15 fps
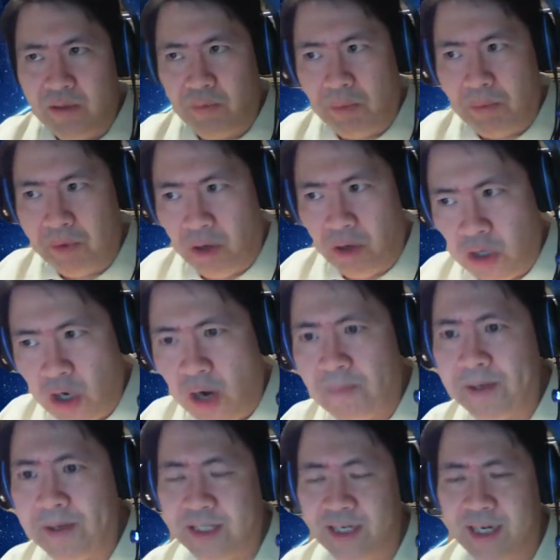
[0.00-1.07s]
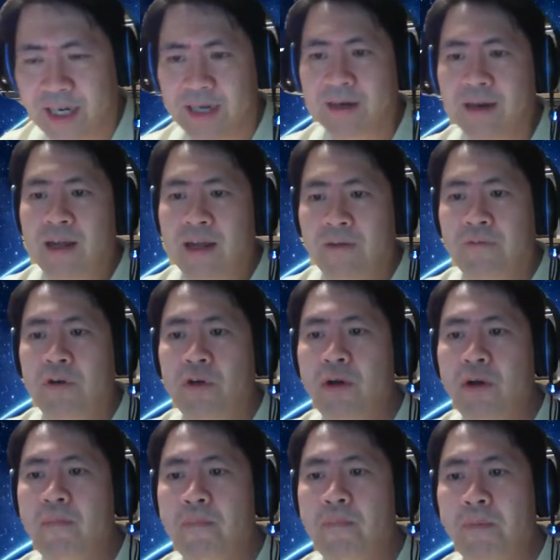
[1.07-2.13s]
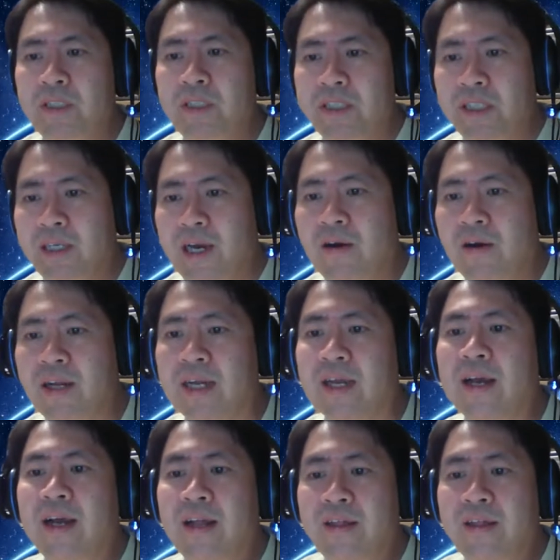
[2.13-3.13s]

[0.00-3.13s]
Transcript: what our topic tonight, if you do have a persistent air leak,